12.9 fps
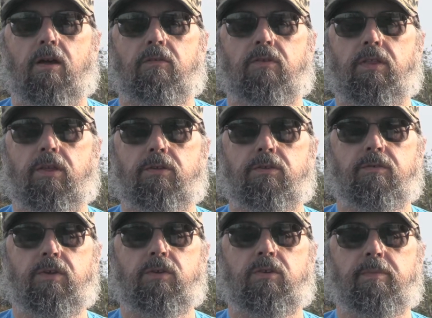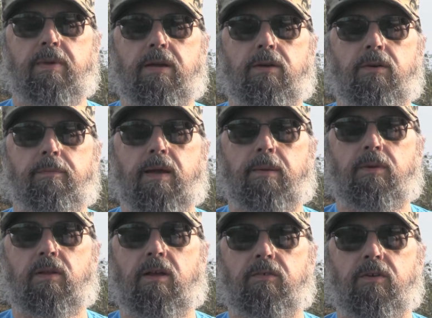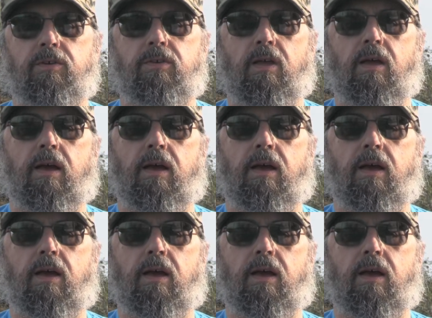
For those of you tomato and pepper lovers,